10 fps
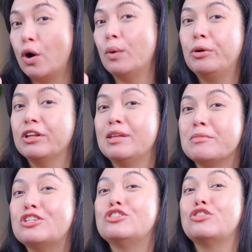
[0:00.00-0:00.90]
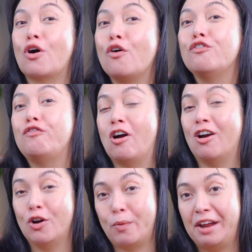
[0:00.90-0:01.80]
don't put them so
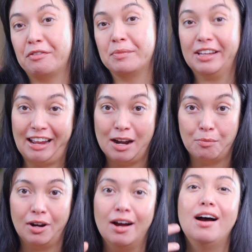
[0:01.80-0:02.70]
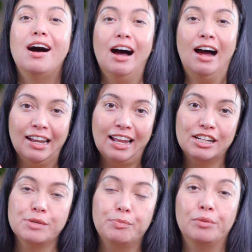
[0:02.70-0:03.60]
far away from the camera. I
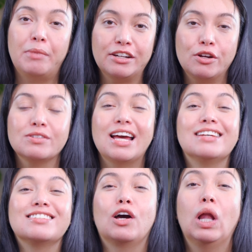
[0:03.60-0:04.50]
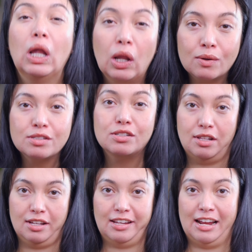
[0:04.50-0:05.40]
like to put my notes as close
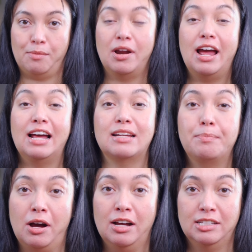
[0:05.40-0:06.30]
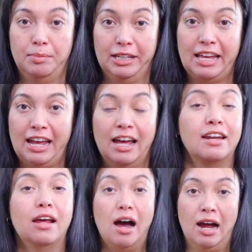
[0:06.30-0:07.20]
to the camera as I possibly
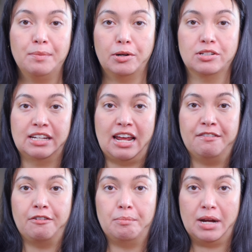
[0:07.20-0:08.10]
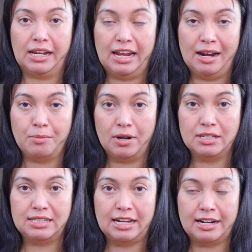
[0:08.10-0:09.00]
can. I personally have my
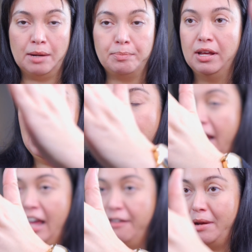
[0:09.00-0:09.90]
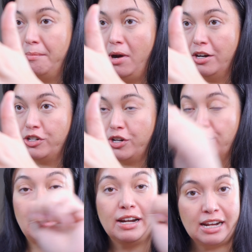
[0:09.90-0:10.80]
camera set up and I have my
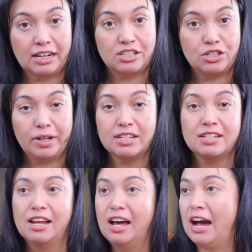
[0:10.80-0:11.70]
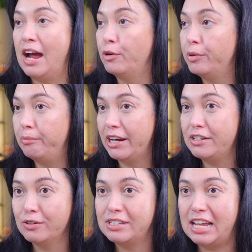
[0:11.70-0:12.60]
monitor right next to it. I will put my
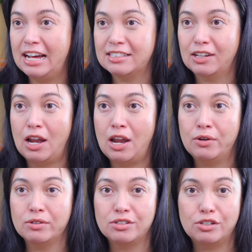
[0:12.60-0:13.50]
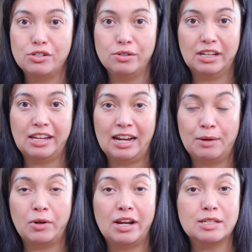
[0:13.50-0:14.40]
notes as close to the
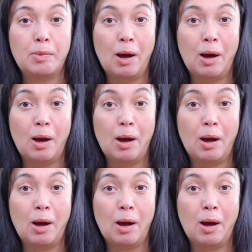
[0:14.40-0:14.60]
camera as